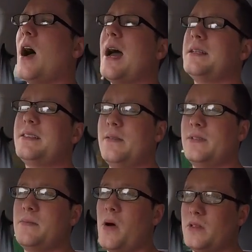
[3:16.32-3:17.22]
At
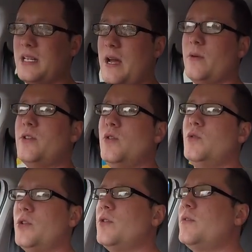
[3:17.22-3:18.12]
70 miles an hour, you
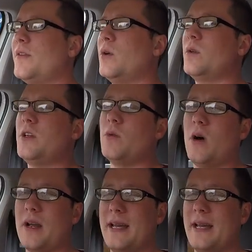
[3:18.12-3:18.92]
do feel that you are